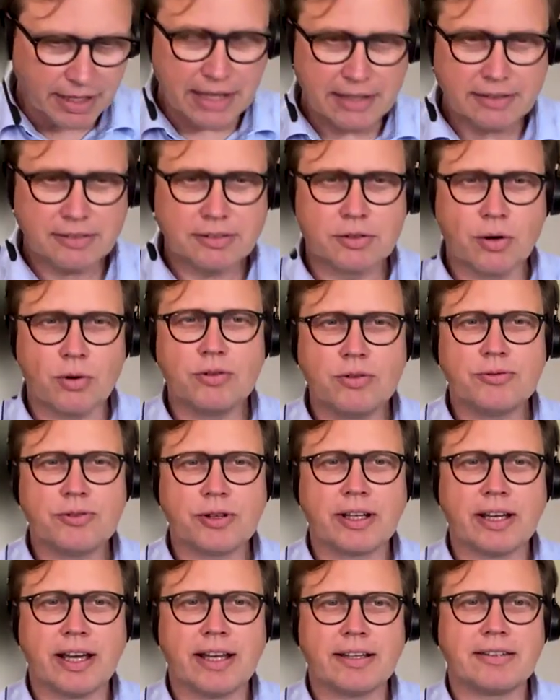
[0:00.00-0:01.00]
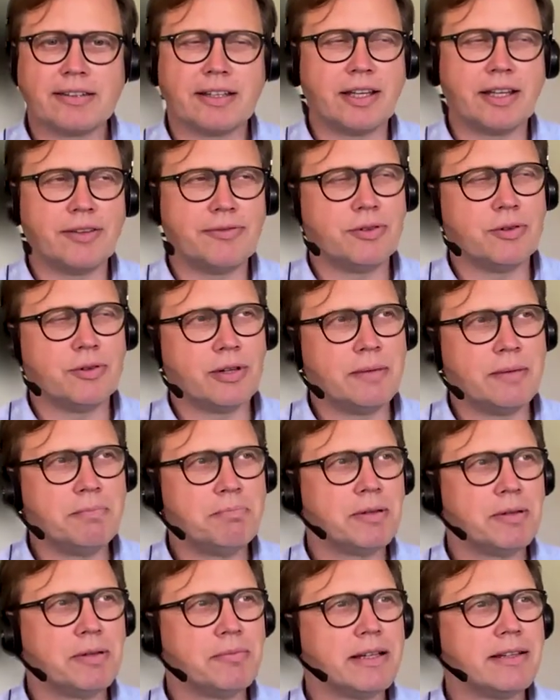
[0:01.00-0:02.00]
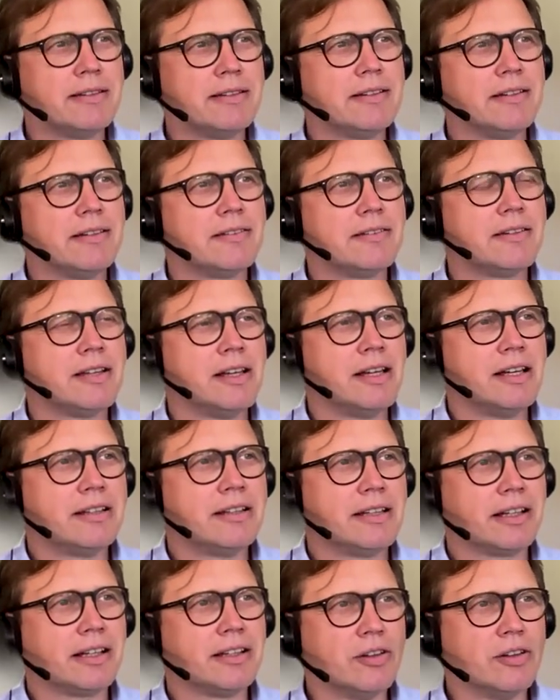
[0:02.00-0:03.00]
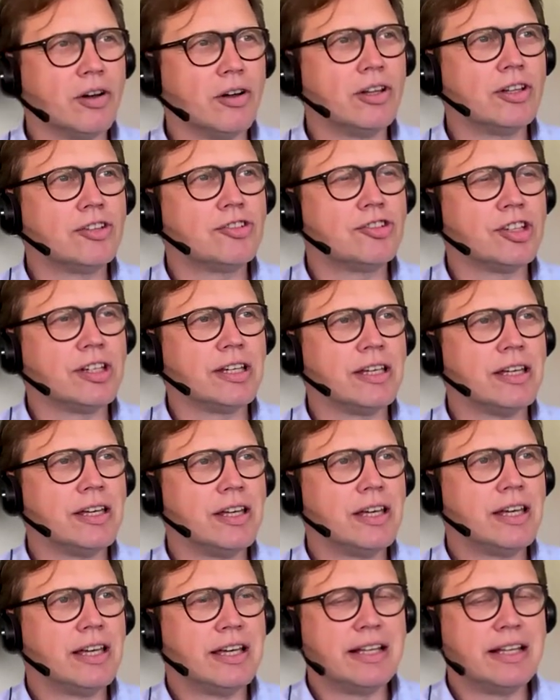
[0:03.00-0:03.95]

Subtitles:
And don't forget, if you implement this technology